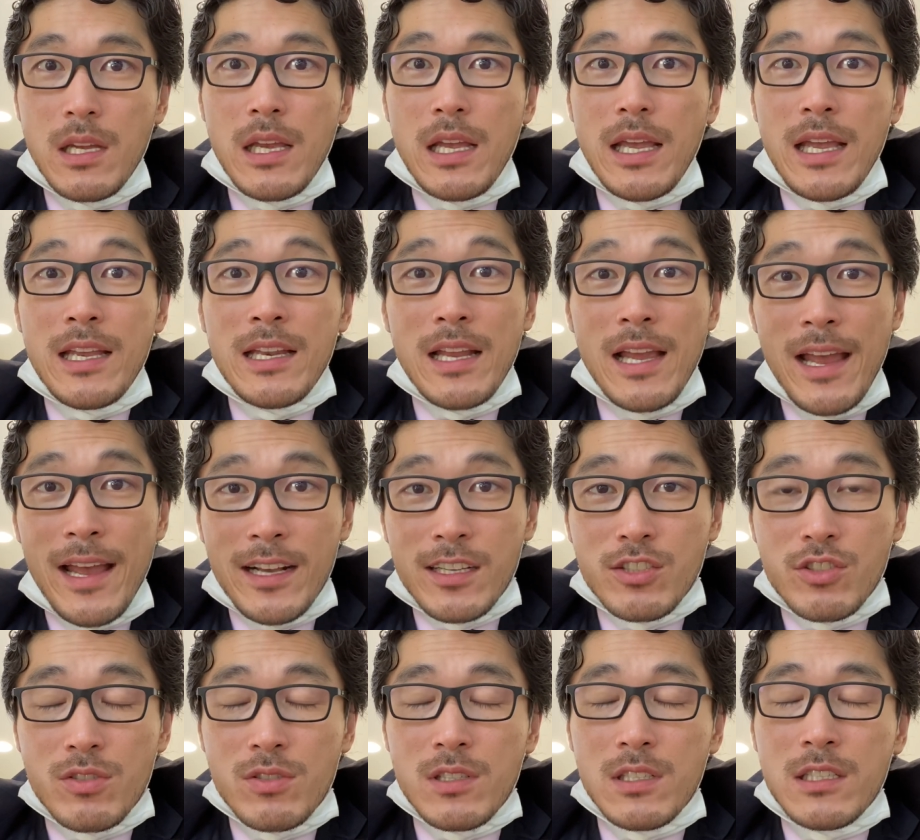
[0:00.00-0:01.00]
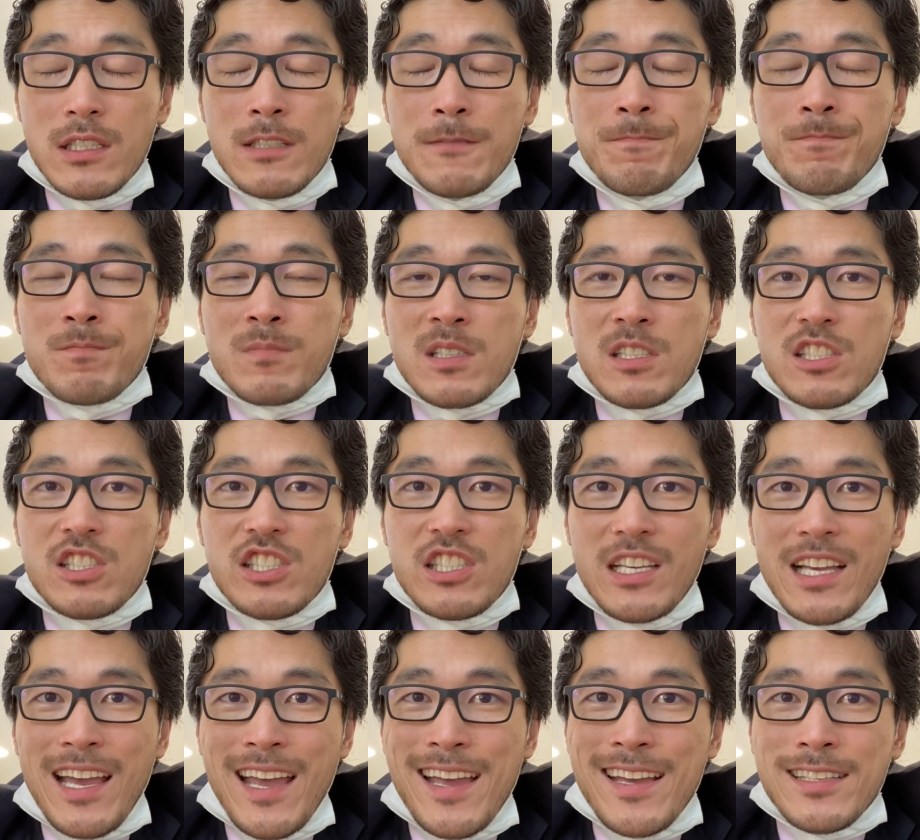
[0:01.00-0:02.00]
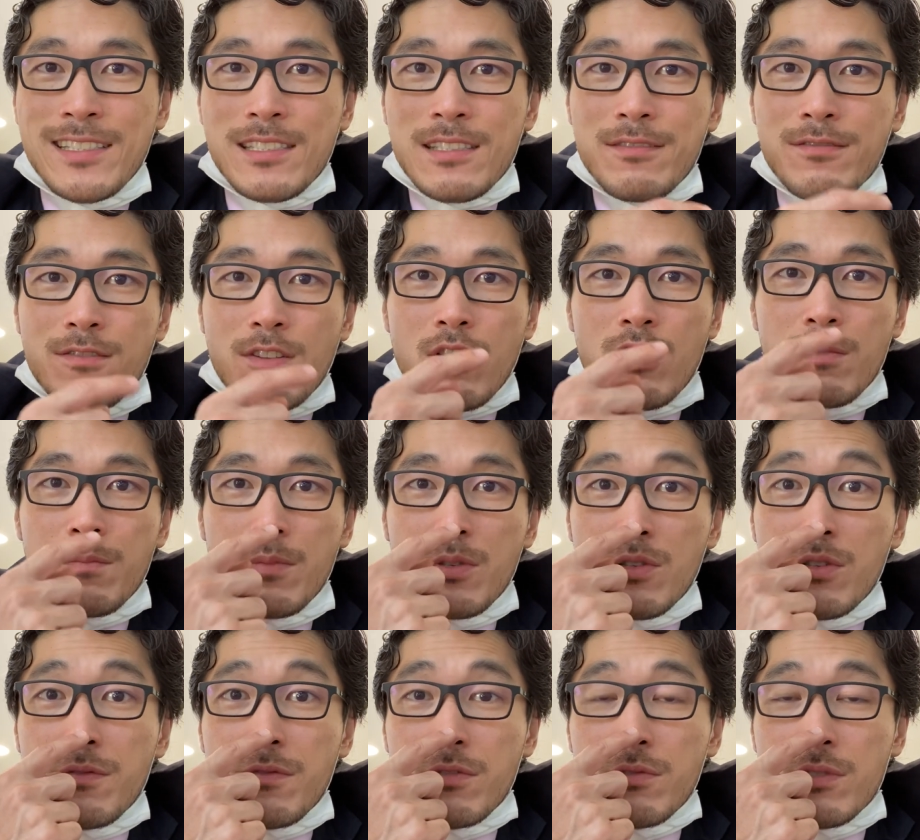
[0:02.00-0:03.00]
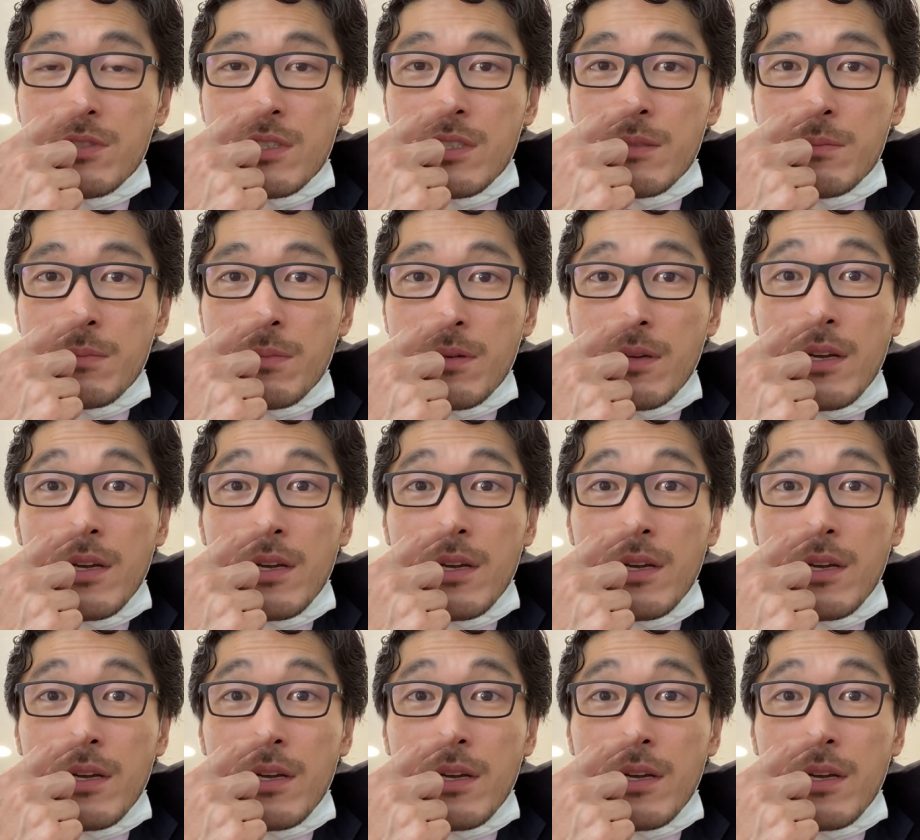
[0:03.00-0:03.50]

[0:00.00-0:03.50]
And actually, she has a very beautiful tip,